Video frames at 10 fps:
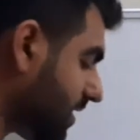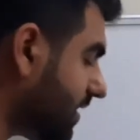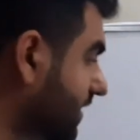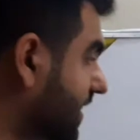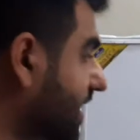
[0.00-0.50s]

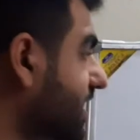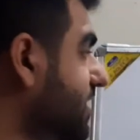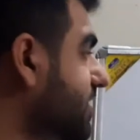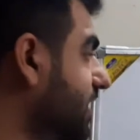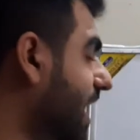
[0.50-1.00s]

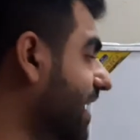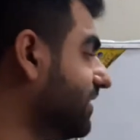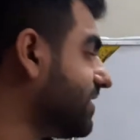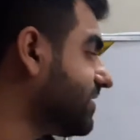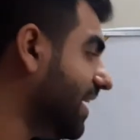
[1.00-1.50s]
These at
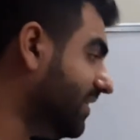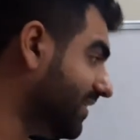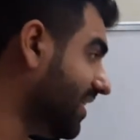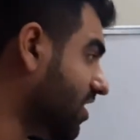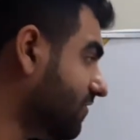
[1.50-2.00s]
the center
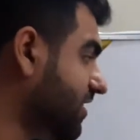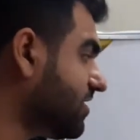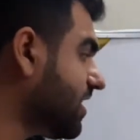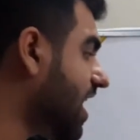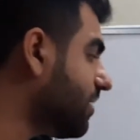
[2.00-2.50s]
of this
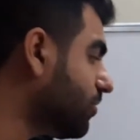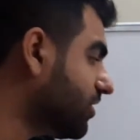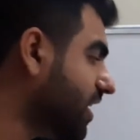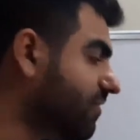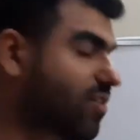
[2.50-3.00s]
cardboard,
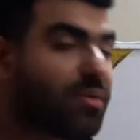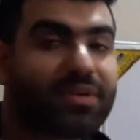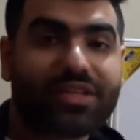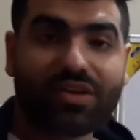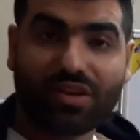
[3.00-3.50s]
they are forming
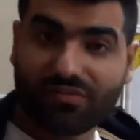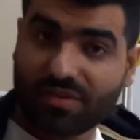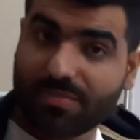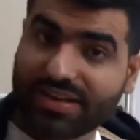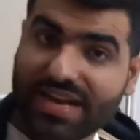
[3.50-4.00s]
the uniform
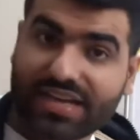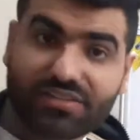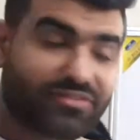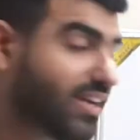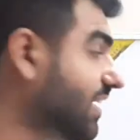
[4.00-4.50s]
magnetic
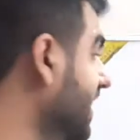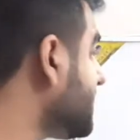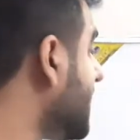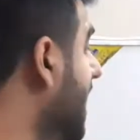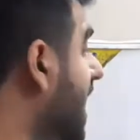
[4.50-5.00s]
field
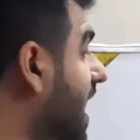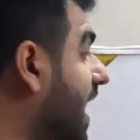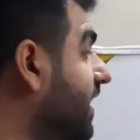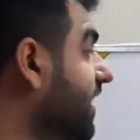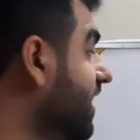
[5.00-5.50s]
lines,
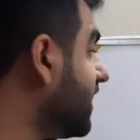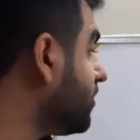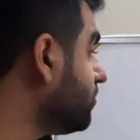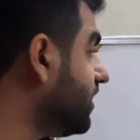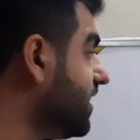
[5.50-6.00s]
and near
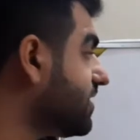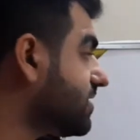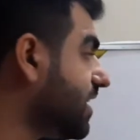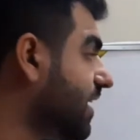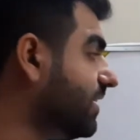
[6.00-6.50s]
to these
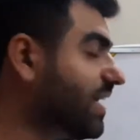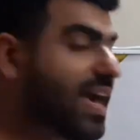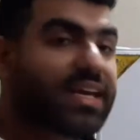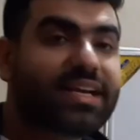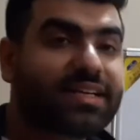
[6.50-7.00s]
current
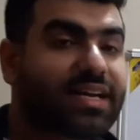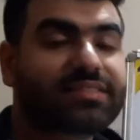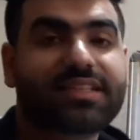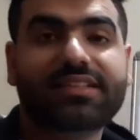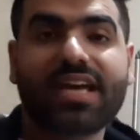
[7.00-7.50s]
carrying
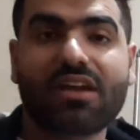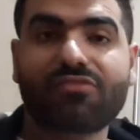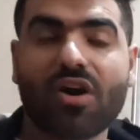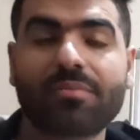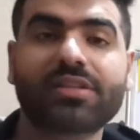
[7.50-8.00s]
conductor, they are
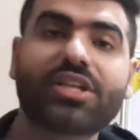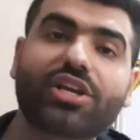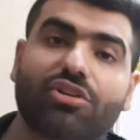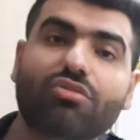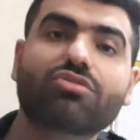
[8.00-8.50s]
forming the
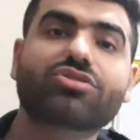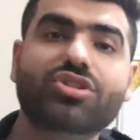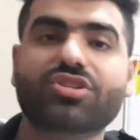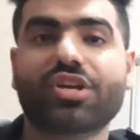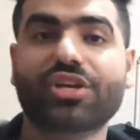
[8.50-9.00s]
closed
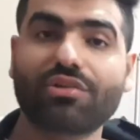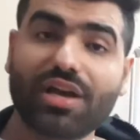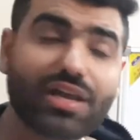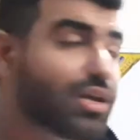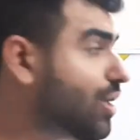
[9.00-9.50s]

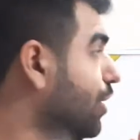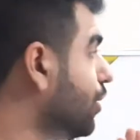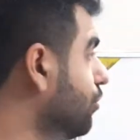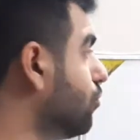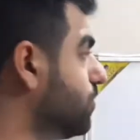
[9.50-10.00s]
circular
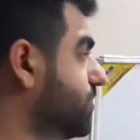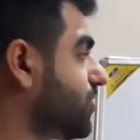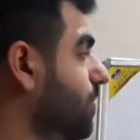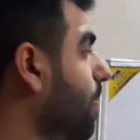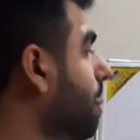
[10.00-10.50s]
loops.